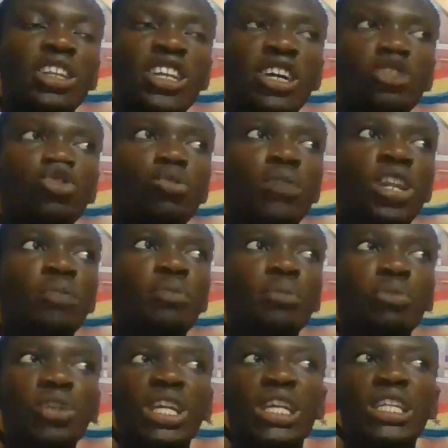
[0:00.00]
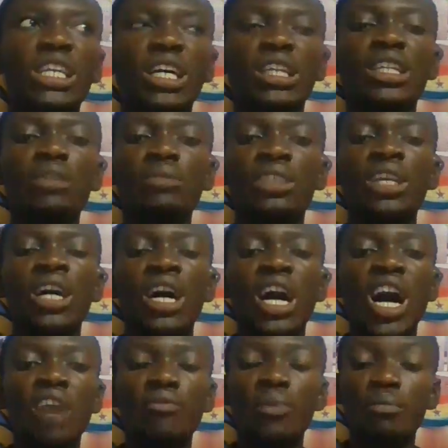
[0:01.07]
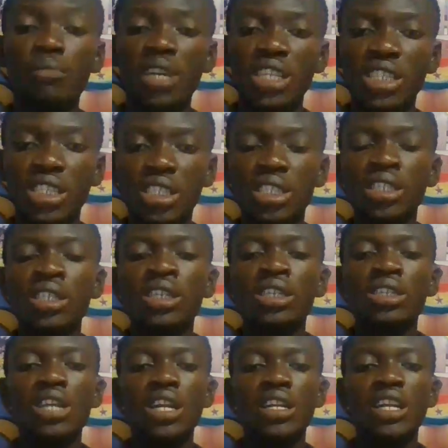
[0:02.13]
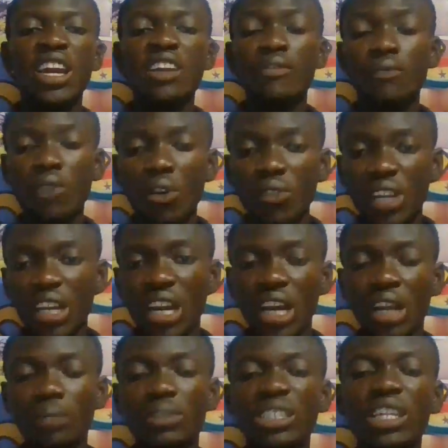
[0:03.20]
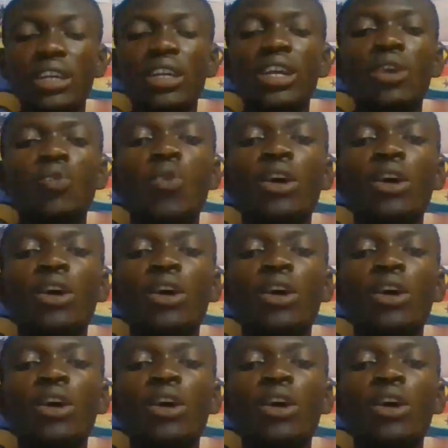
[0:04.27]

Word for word: There are so many people that their names have been mentioned that they are involved in Galamsey.